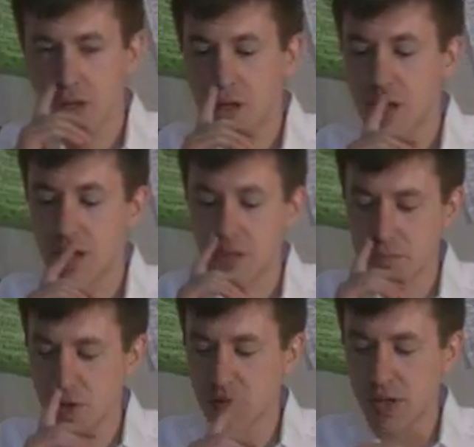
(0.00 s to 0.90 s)

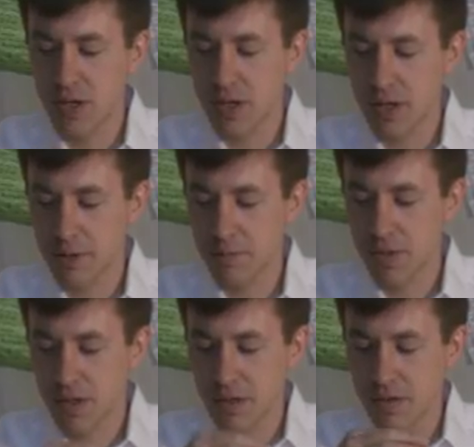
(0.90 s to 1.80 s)
You're getting
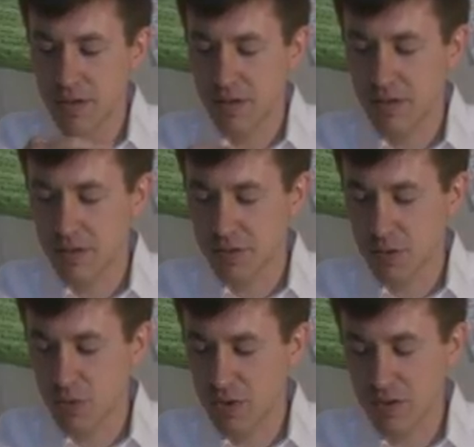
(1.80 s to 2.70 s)

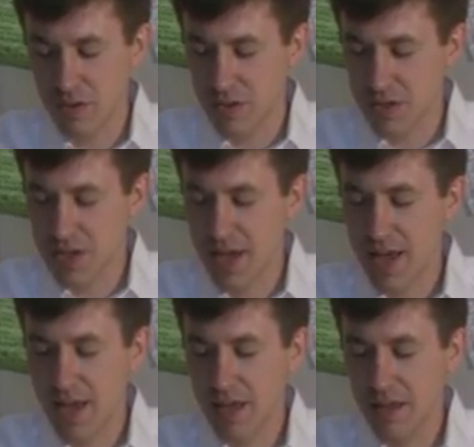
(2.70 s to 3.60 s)
with the
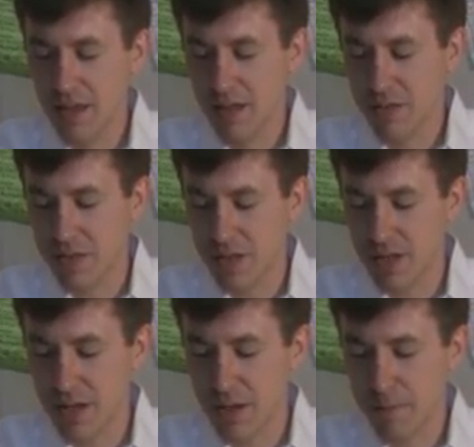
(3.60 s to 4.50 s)
tang,
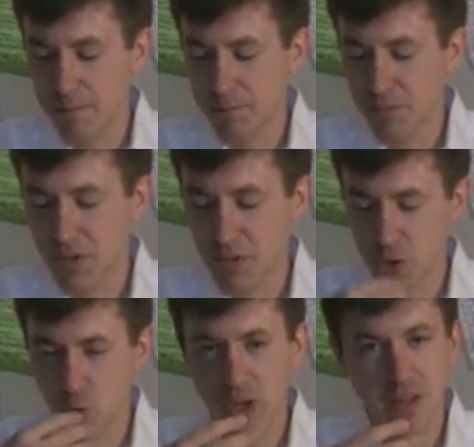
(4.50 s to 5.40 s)
the
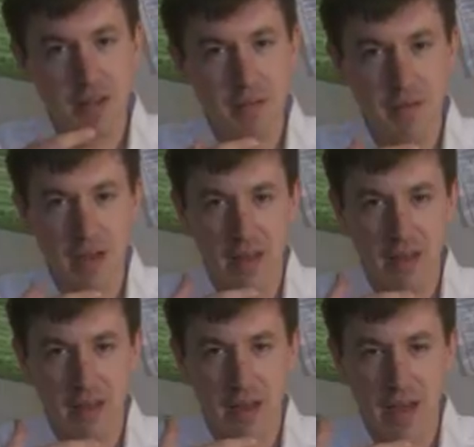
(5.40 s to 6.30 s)
sweet
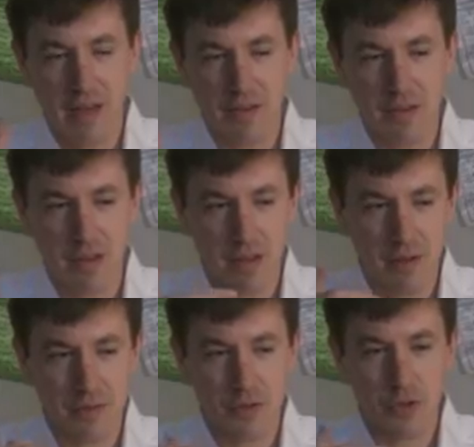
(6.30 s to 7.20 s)
and
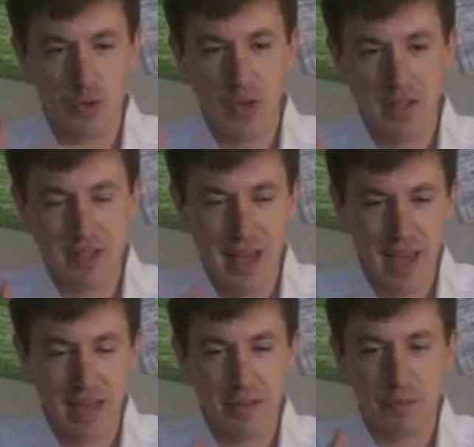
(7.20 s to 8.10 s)
the sweet
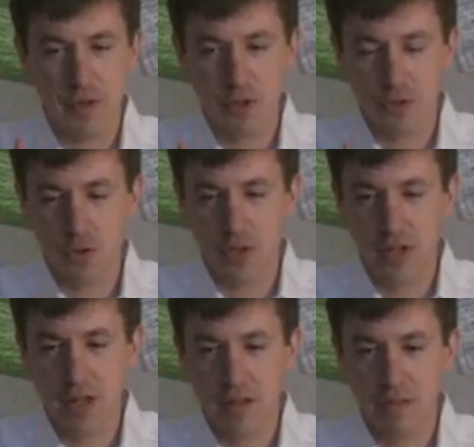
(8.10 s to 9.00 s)
tang feel to
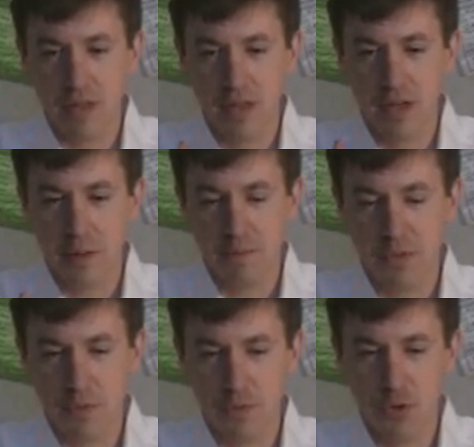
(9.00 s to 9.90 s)
it,
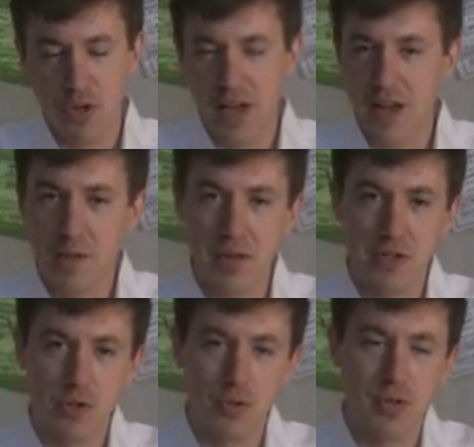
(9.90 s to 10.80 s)
the fruity
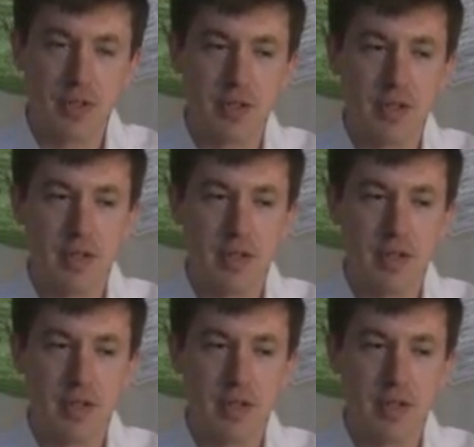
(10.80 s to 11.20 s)
element to it.